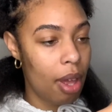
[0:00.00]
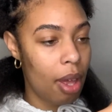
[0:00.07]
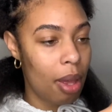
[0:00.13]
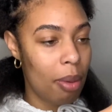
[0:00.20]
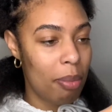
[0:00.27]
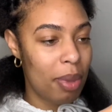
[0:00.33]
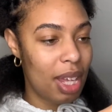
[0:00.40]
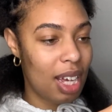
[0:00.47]

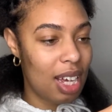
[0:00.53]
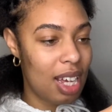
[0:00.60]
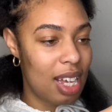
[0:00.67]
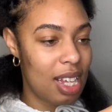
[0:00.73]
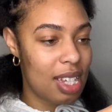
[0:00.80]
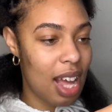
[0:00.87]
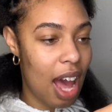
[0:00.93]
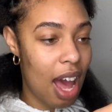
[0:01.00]

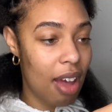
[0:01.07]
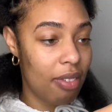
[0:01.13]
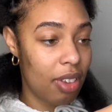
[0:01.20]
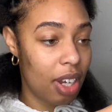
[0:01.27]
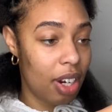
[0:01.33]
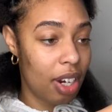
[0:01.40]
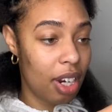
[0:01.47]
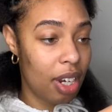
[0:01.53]
Because I've
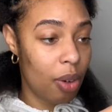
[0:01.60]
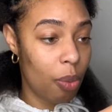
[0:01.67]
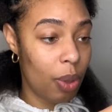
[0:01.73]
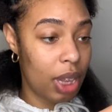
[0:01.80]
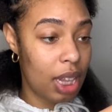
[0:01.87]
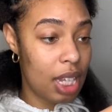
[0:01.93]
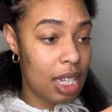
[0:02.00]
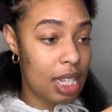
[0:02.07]
learned
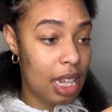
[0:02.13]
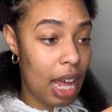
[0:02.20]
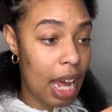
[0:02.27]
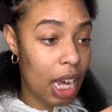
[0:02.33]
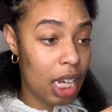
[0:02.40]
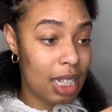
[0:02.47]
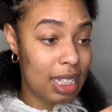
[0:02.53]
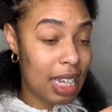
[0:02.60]
with this
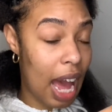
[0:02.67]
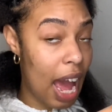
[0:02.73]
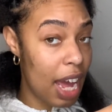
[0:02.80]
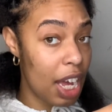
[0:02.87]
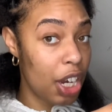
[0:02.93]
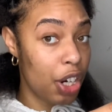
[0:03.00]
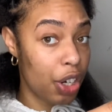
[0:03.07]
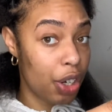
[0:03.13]
like
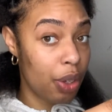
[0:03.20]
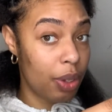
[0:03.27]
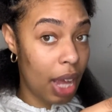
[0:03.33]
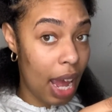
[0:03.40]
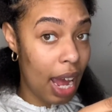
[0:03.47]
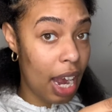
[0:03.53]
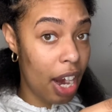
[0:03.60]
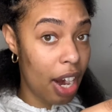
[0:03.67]
tight curled
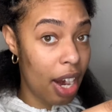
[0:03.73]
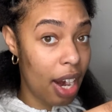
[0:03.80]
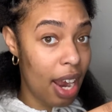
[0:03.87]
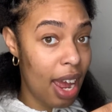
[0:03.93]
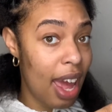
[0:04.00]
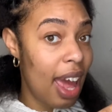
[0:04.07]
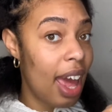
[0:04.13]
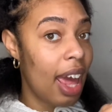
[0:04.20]
hair,
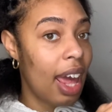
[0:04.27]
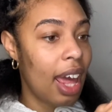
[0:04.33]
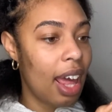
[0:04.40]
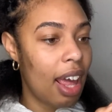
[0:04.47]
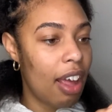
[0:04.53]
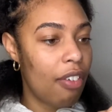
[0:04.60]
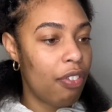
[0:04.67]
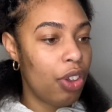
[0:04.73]

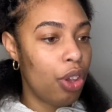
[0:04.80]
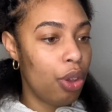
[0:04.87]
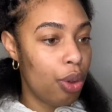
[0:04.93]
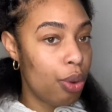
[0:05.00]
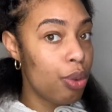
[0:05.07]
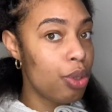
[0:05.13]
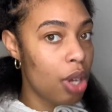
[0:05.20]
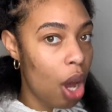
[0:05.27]
if
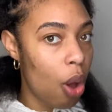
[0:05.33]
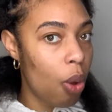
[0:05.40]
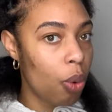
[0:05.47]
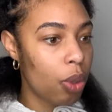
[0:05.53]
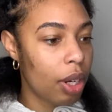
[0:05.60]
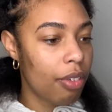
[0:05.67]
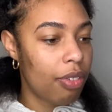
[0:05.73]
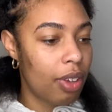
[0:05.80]
you
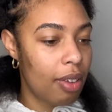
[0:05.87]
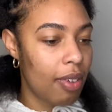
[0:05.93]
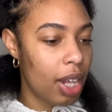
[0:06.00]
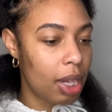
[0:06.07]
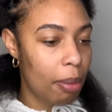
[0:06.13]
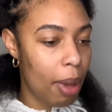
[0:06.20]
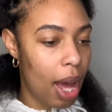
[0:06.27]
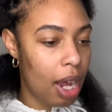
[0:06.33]
don't fluff
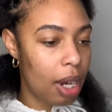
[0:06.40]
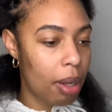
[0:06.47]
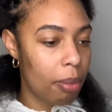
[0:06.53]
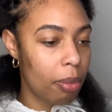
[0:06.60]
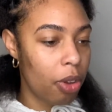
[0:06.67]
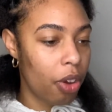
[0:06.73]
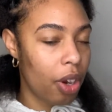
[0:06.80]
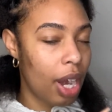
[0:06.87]
out the
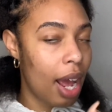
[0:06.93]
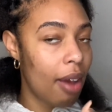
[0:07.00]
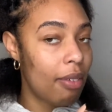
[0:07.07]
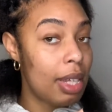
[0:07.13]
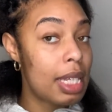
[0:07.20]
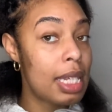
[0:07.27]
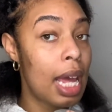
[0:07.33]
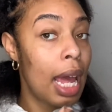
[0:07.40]
bottom, you're gonna have
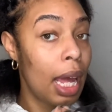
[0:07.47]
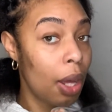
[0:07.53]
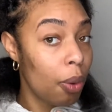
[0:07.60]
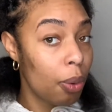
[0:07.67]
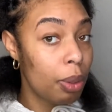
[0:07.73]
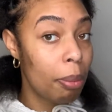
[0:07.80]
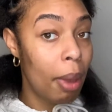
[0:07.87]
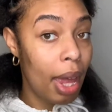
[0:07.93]
a
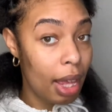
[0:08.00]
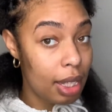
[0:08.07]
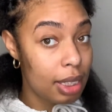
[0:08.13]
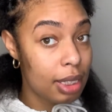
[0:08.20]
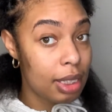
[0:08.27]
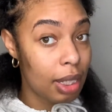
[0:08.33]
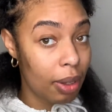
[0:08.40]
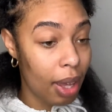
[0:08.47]
tangled
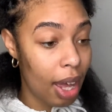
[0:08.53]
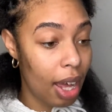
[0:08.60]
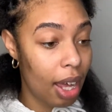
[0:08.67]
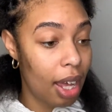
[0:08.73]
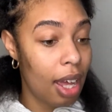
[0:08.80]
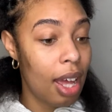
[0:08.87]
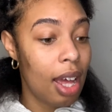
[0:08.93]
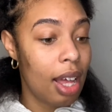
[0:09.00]
mess,
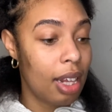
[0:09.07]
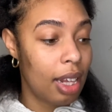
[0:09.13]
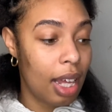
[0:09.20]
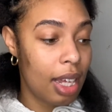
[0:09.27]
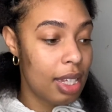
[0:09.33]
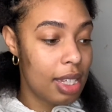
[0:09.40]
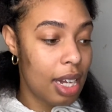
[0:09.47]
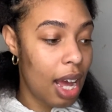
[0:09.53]
okay?
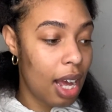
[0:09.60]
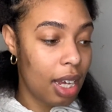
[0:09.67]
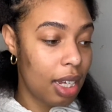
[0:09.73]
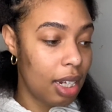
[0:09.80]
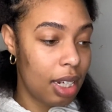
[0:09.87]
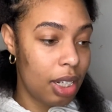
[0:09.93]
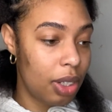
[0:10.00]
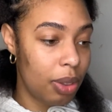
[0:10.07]
Like it's not
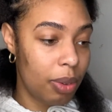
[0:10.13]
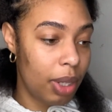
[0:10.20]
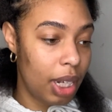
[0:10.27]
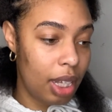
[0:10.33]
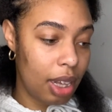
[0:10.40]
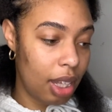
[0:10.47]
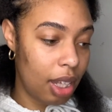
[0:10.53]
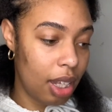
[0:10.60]
gonna do
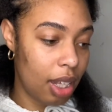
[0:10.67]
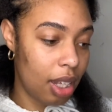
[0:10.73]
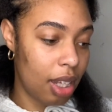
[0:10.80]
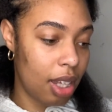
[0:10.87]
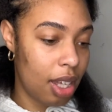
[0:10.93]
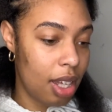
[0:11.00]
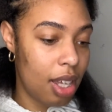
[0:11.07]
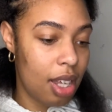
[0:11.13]
anything.
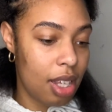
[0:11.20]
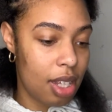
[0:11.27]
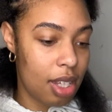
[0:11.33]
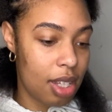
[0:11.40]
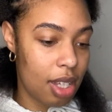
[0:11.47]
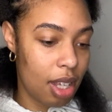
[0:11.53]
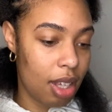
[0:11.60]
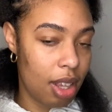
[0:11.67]

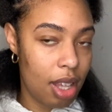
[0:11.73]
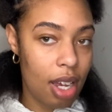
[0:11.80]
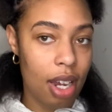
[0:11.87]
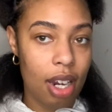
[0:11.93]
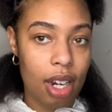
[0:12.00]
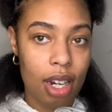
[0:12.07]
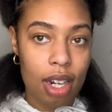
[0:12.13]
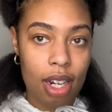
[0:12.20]
So
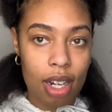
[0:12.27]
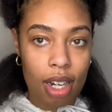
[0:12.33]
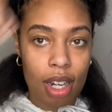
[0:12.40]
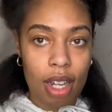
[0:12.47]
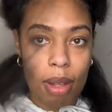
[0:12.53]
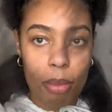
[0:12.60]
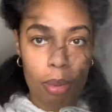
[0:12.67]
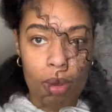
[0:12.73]
there,
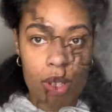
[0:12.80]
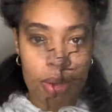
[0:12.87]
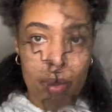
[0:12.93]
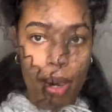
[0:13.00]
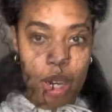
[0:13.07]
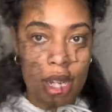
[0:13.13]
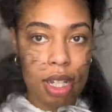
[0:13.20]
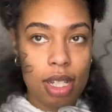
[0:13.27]
pulled
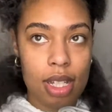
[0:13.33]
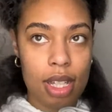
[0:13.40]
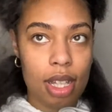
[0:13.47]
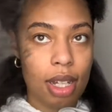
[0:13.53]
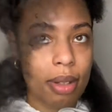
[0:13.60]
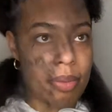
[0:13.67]
apart easily.